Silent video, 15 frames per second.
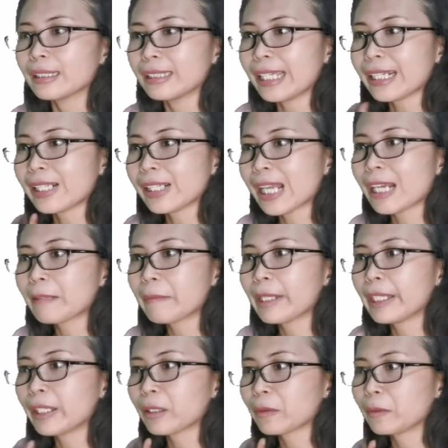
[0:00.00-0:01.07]
The exact
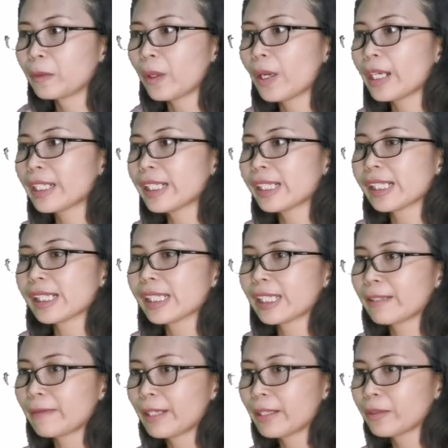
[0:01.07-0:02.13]
meaning of word is
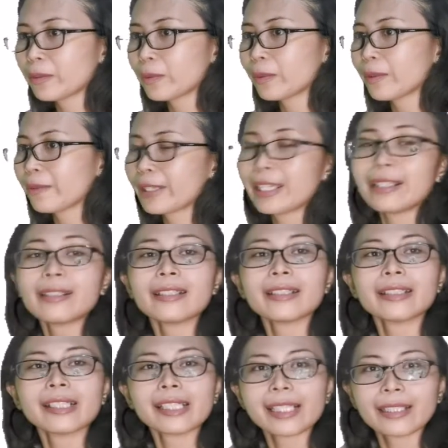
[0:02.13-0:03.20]
given within
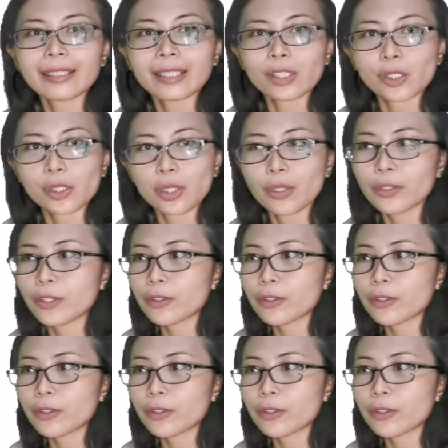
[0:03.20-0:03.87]
the sentence